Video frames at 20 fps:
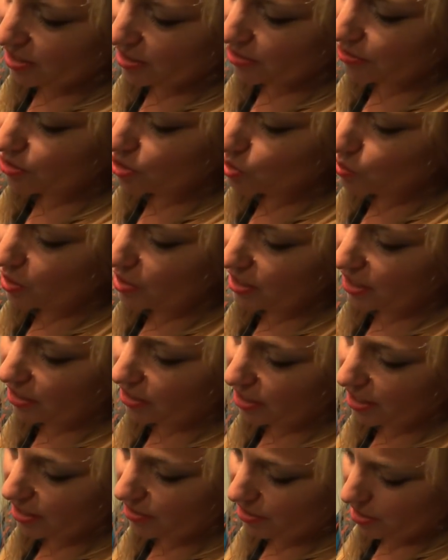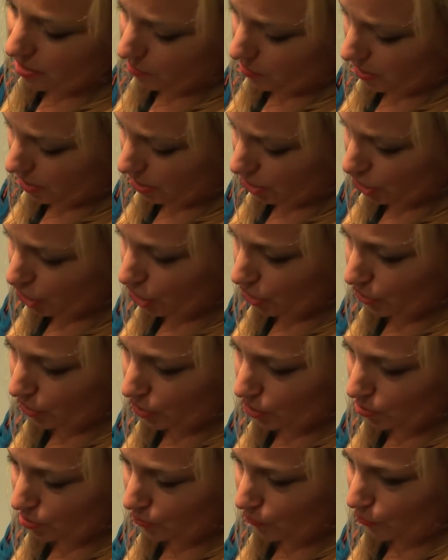Now there's one area that I wanted to show
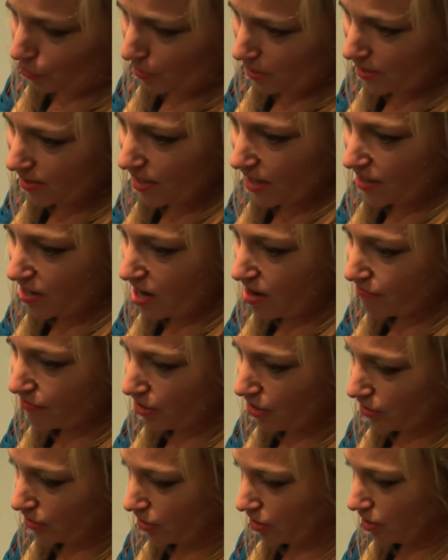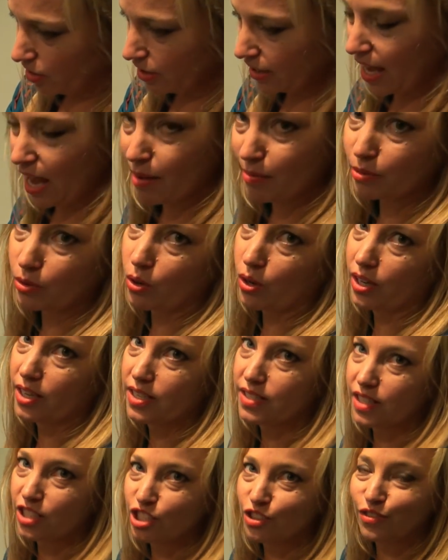you before we sign off on our little cabin
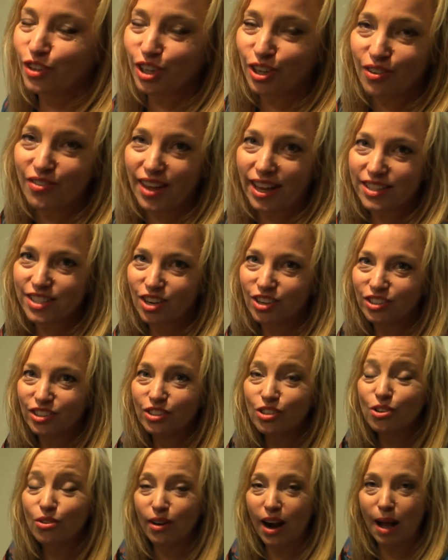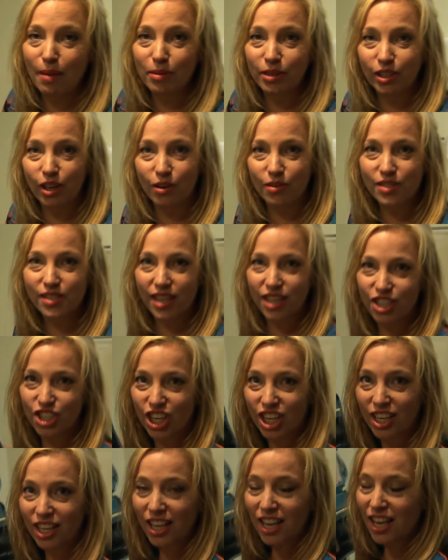organization video, and that's our little grab and go
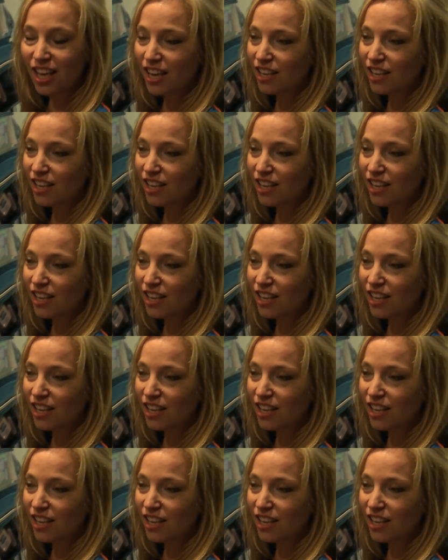station